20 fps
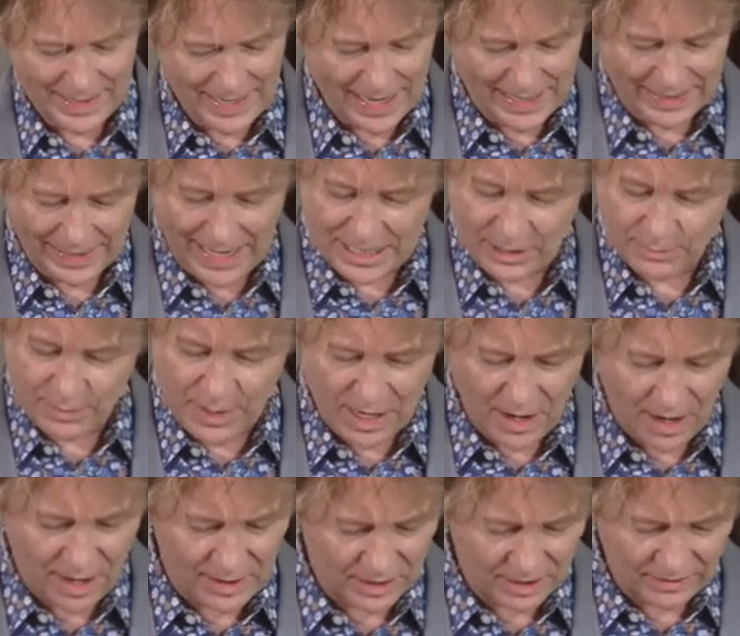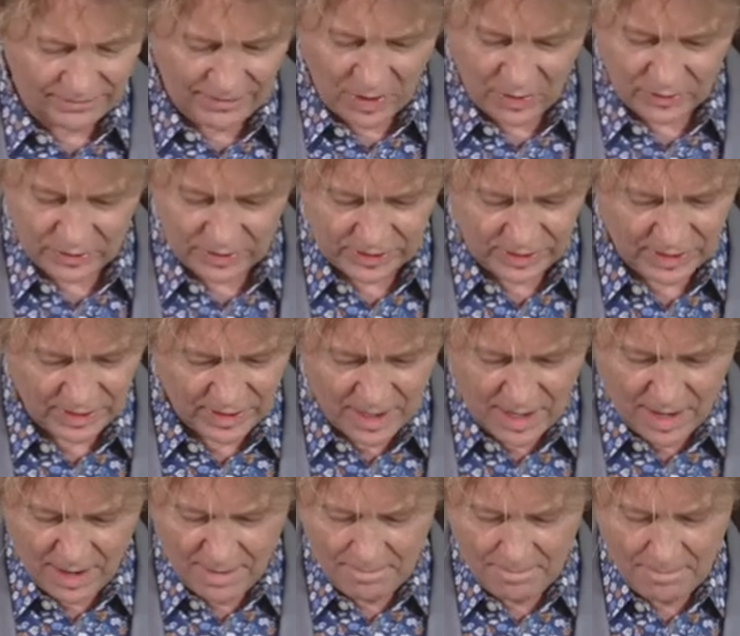And let's be honest, folks,
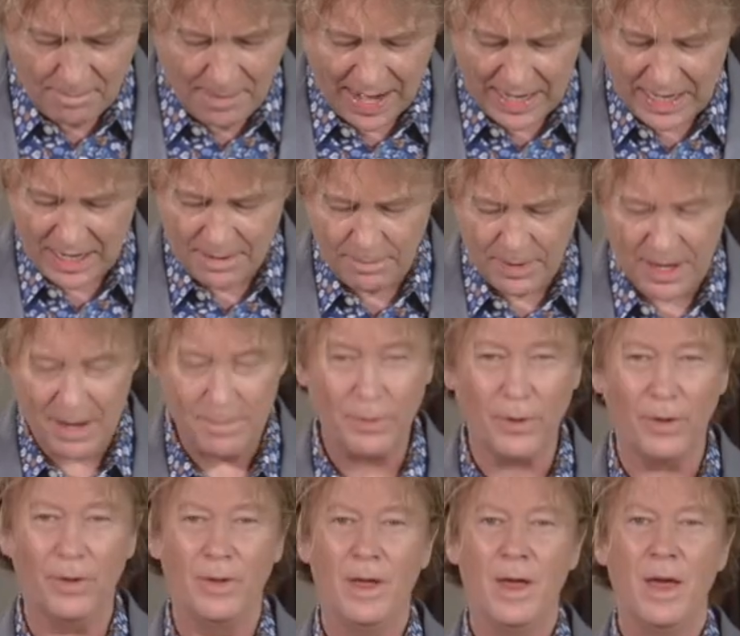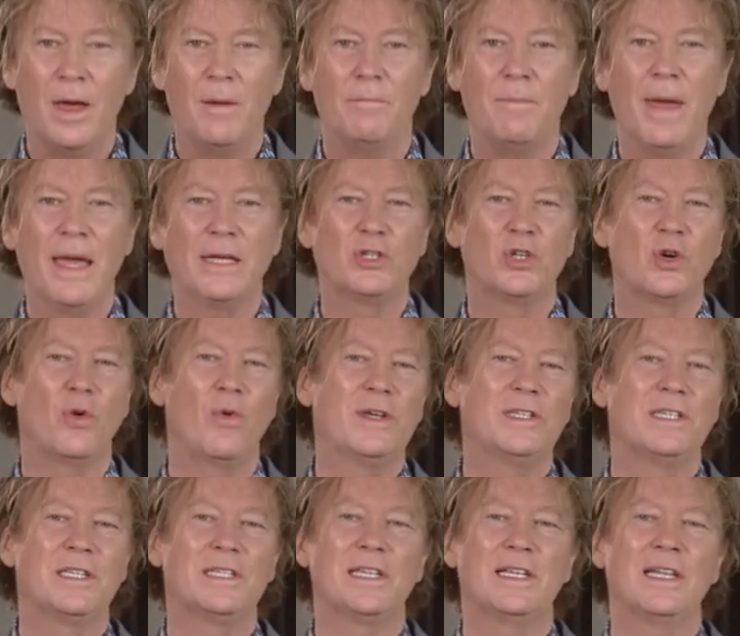many people make
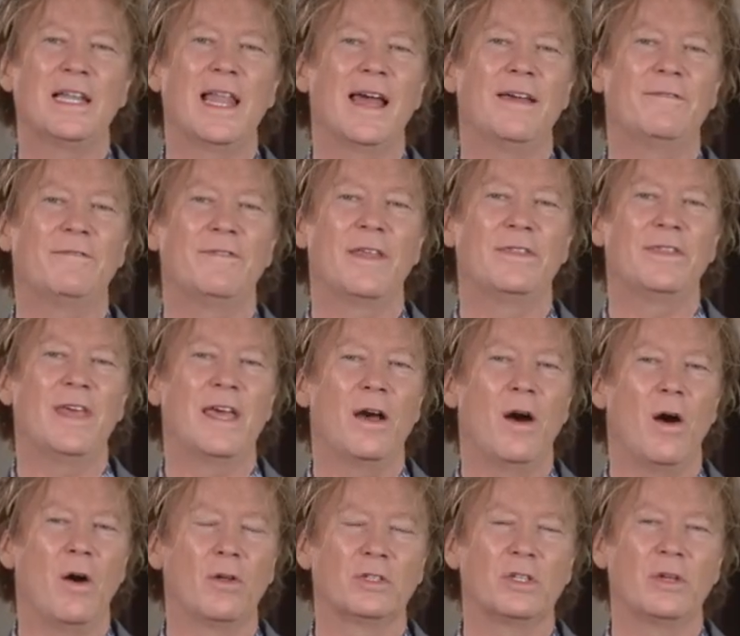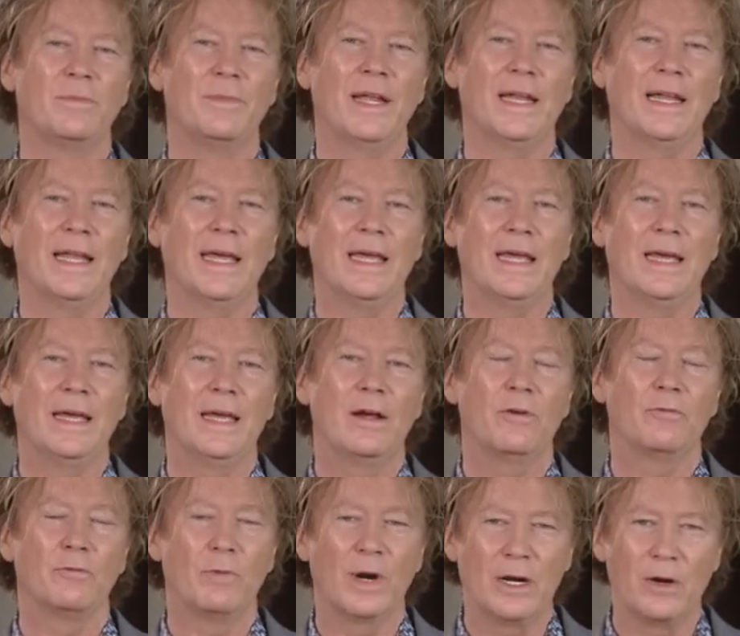choices in life that they ultimately
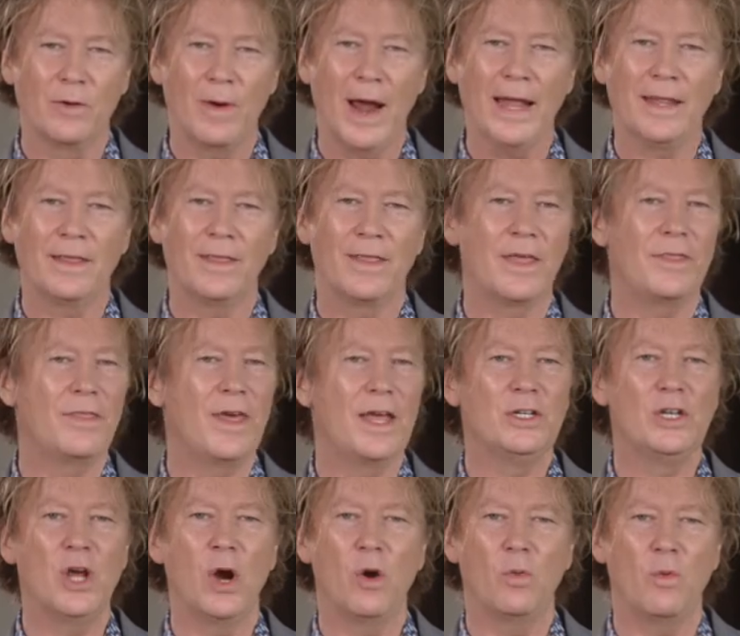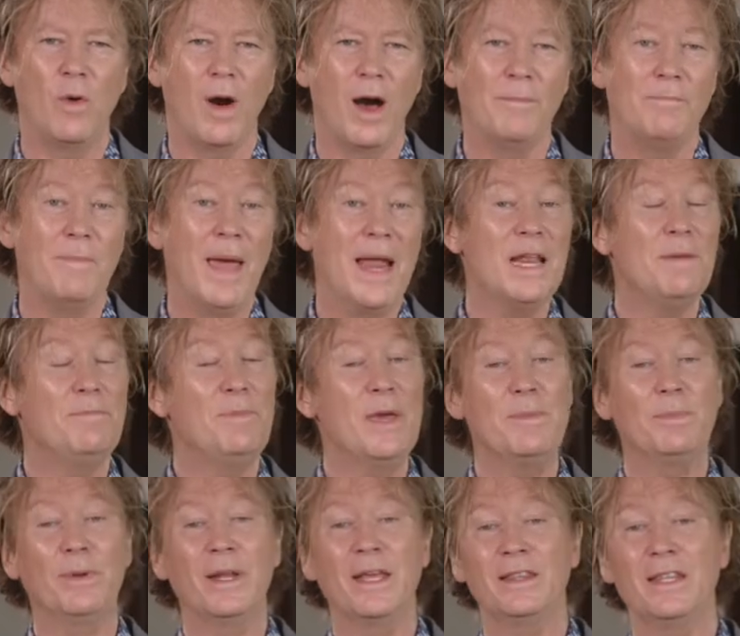regret, that they don't want. Many
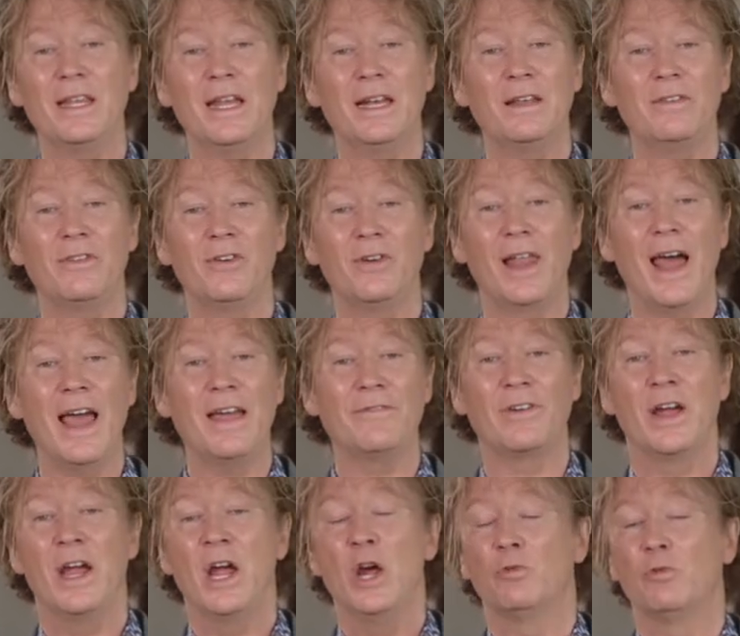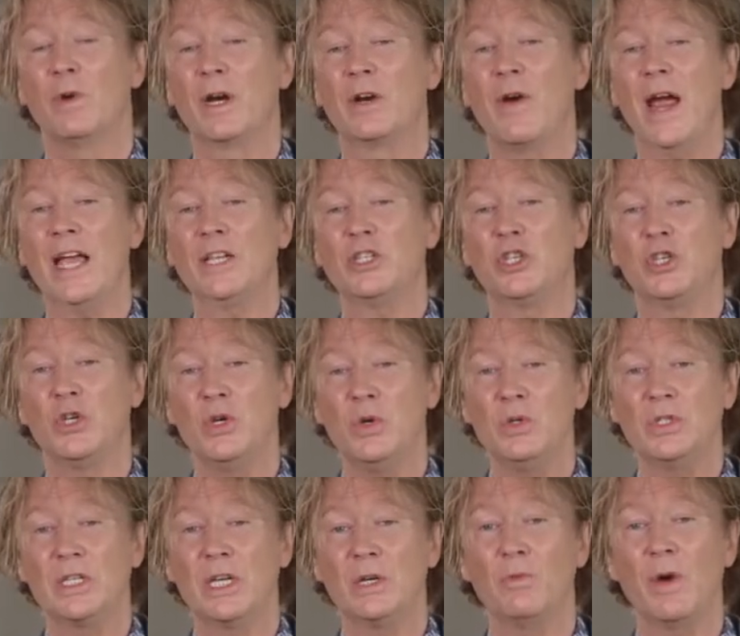people at the end of their life regret
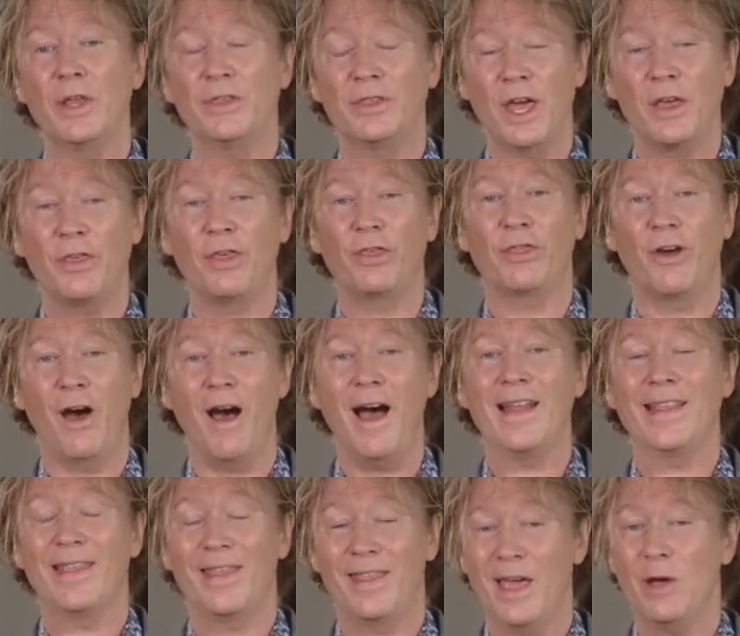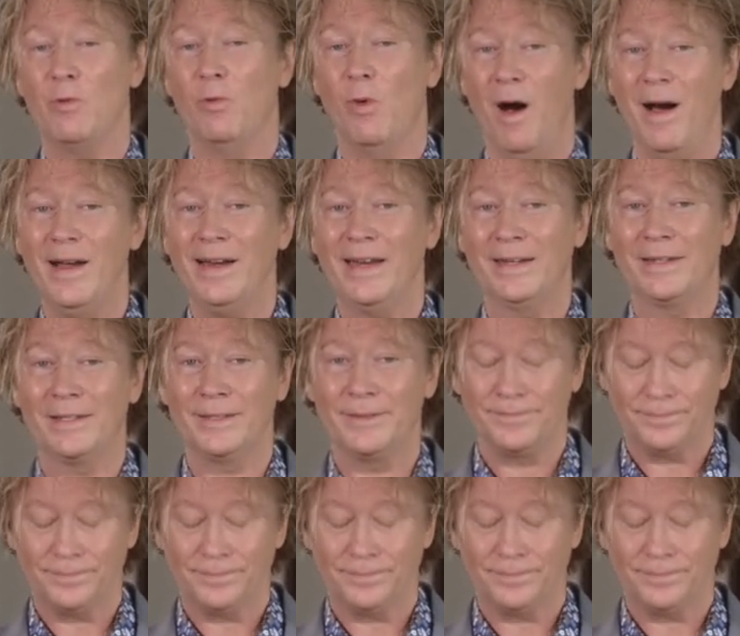choosing what they thought they wanted.